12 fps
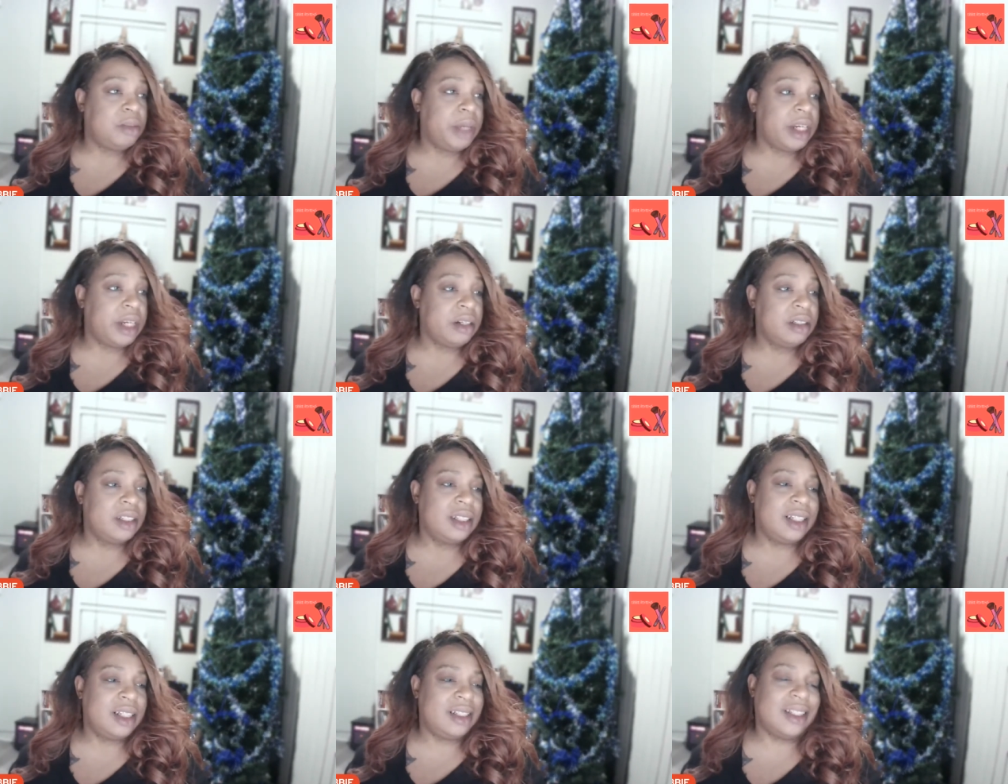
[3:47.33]
better.
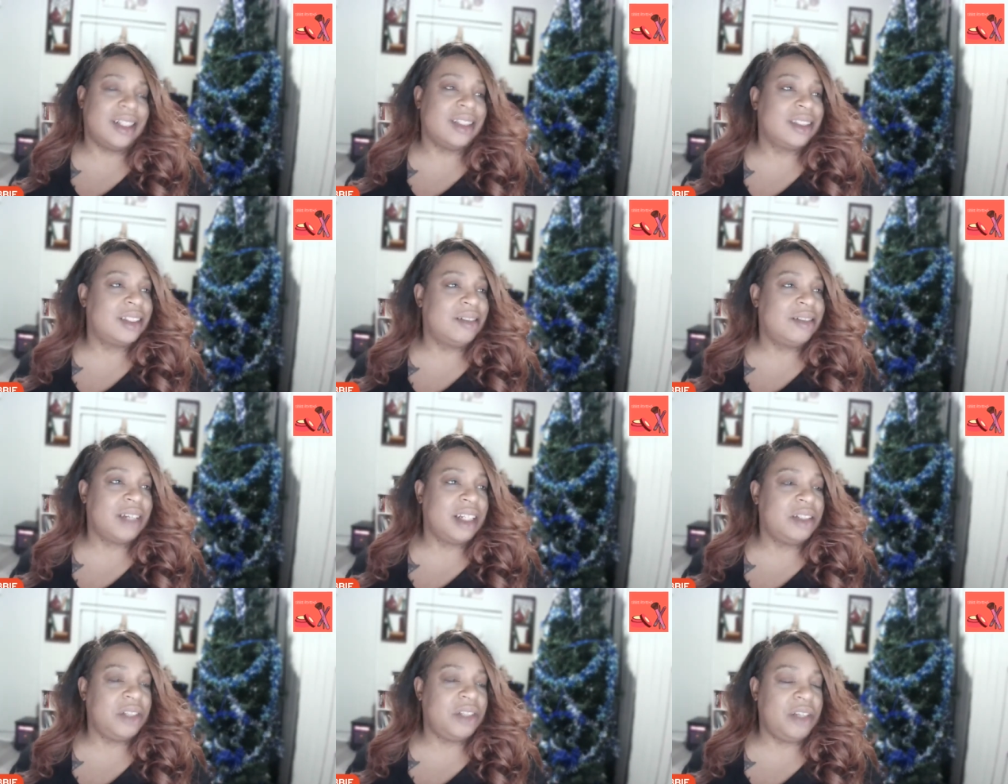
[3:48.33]
It does. Okay,
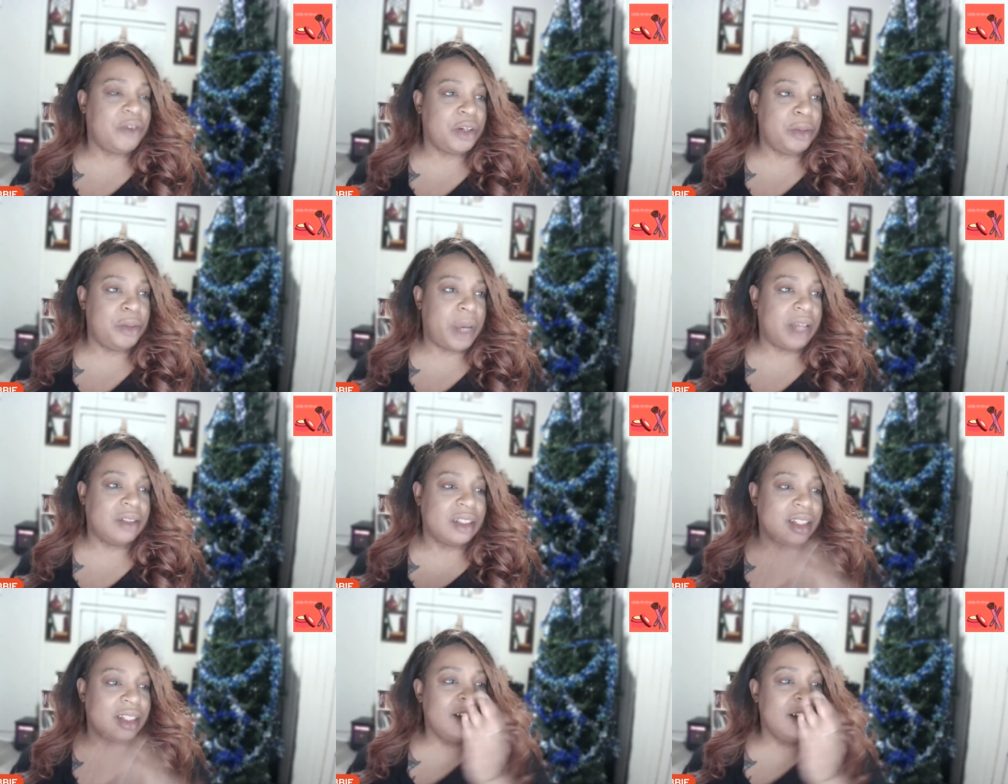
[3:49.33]
no need for a new
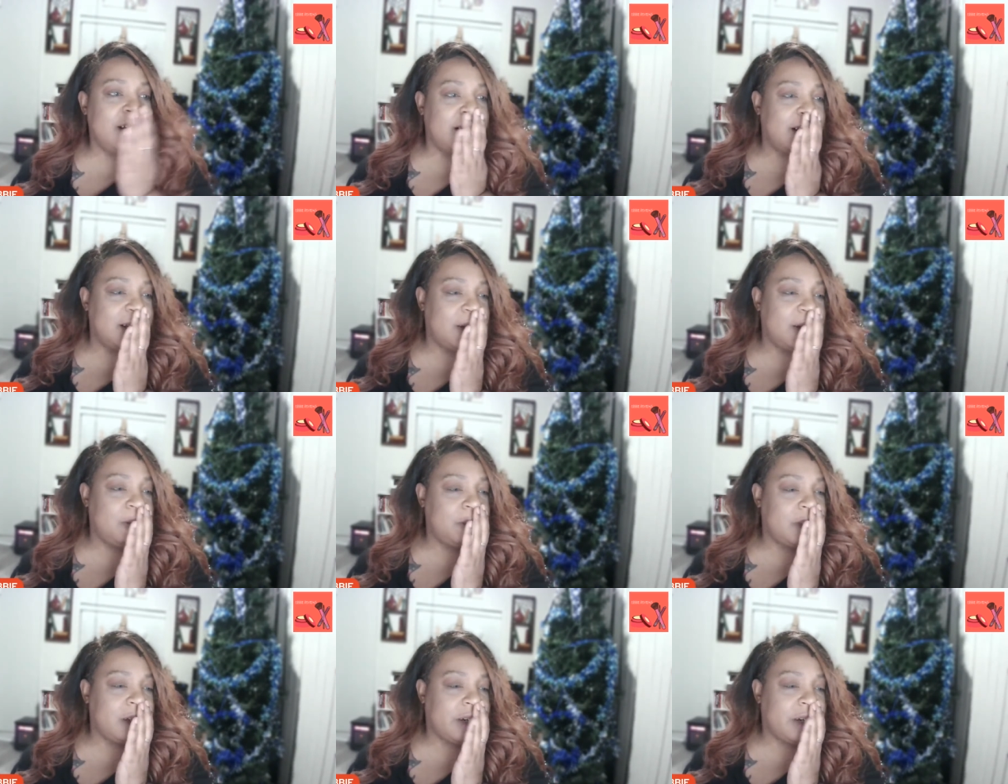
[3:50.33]
mouse. All
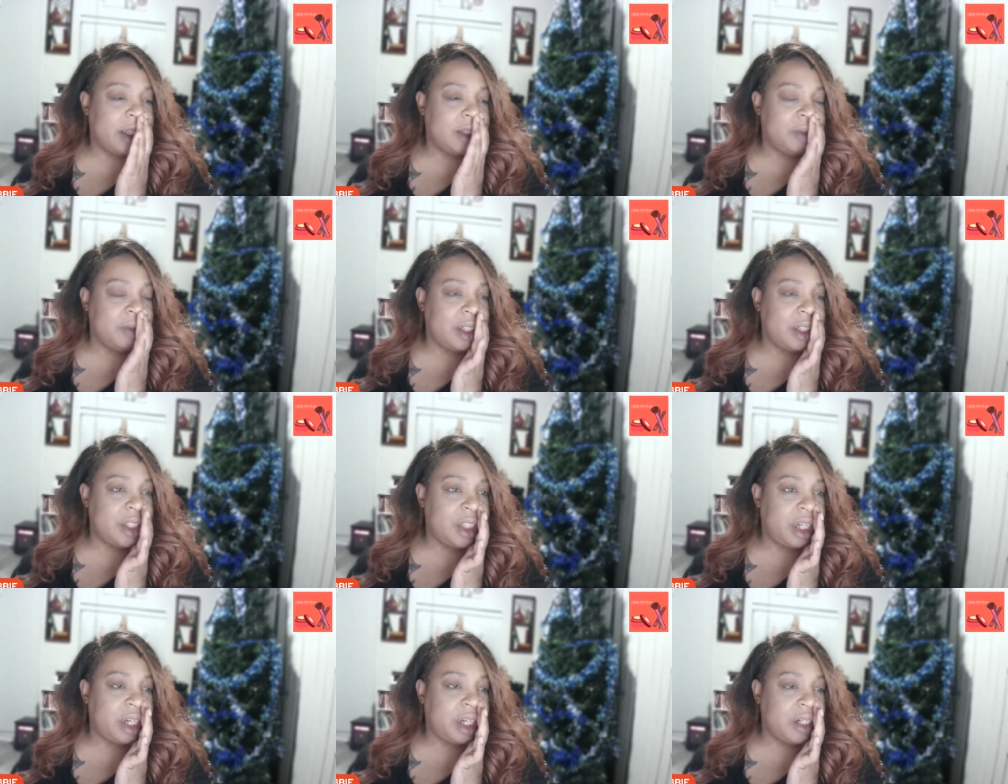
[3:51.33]
right, so we're gonna
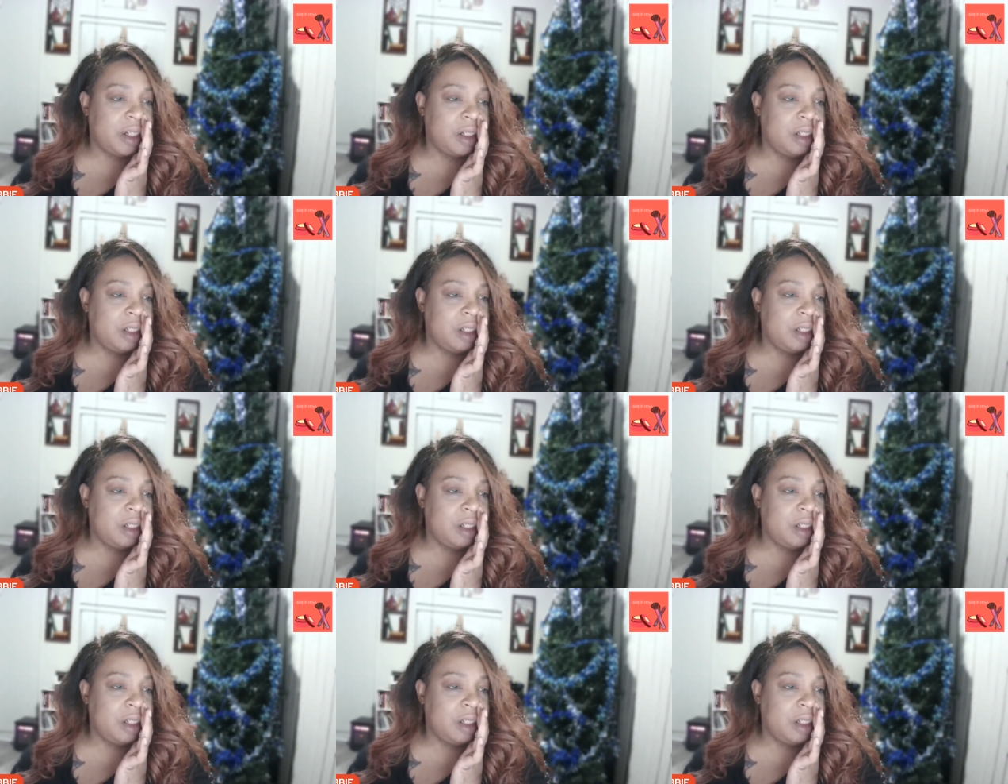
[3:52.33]
share